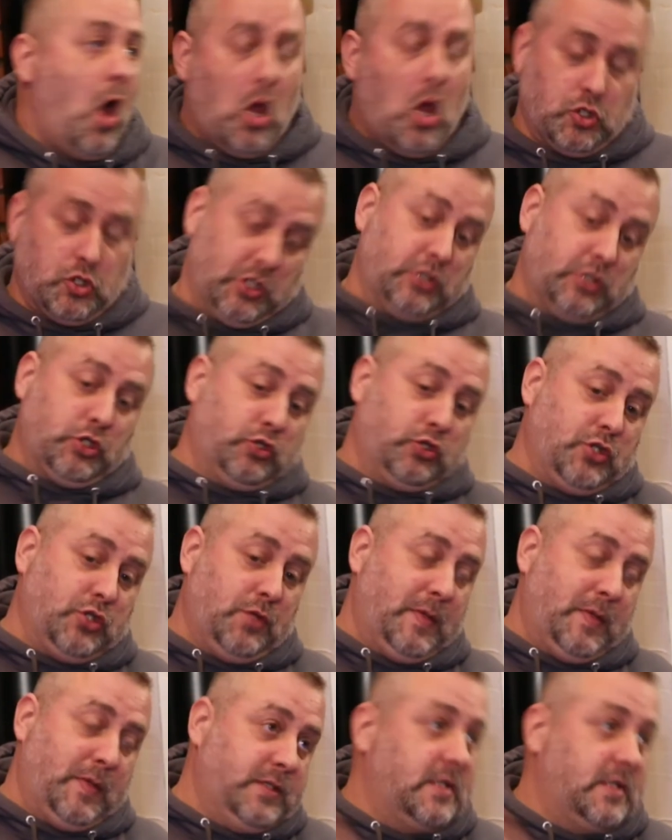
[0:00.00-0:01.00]
six years in
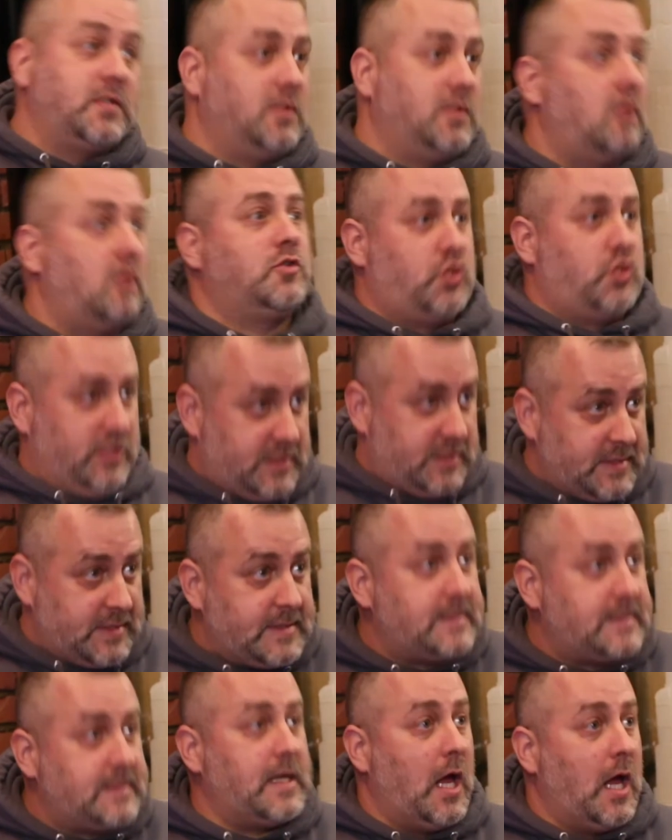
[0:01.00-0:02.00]
the business. No, she's
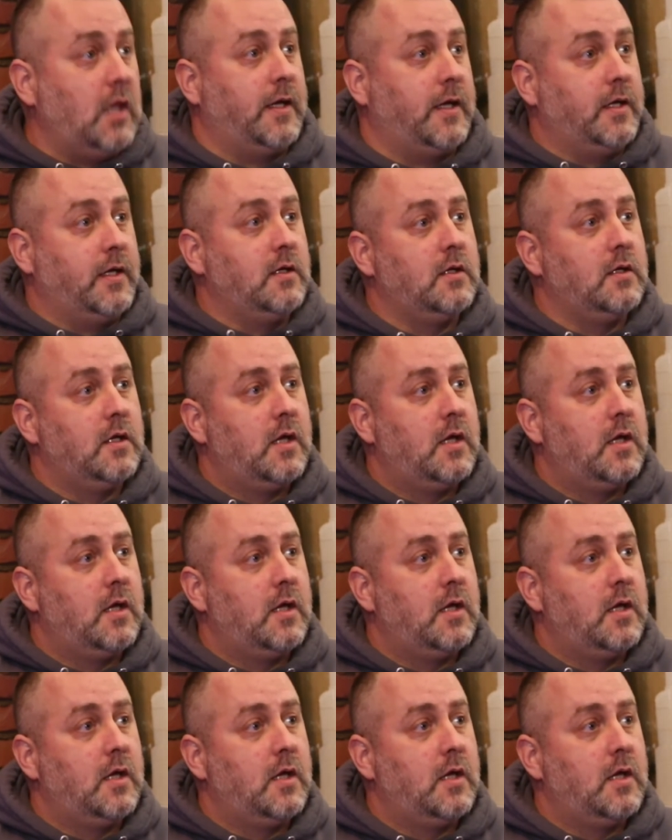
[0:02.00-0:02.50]
selling.